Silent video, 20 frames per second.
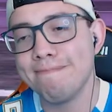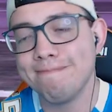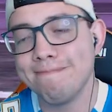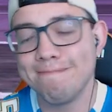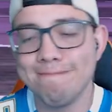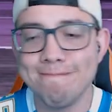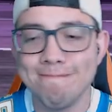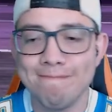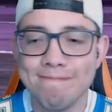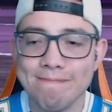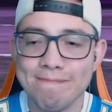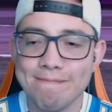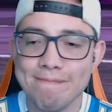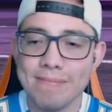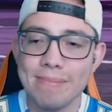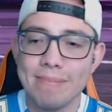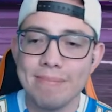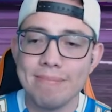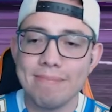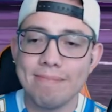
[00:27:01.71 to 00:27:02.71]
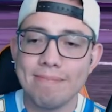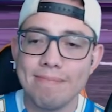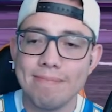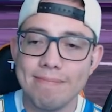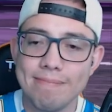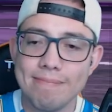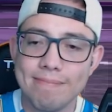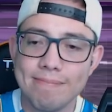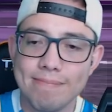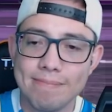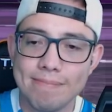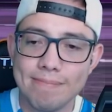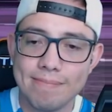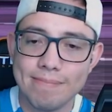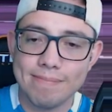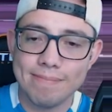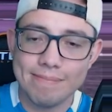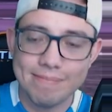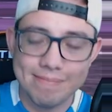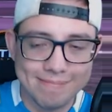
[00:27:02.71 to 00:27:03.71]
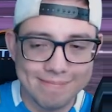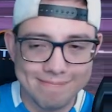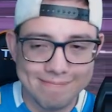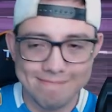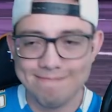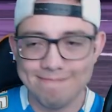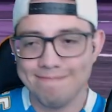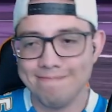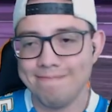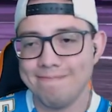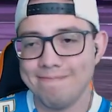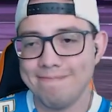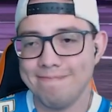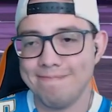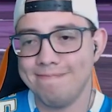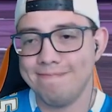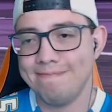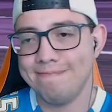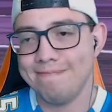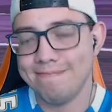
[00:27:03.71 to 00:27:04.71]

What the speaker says: [no speech]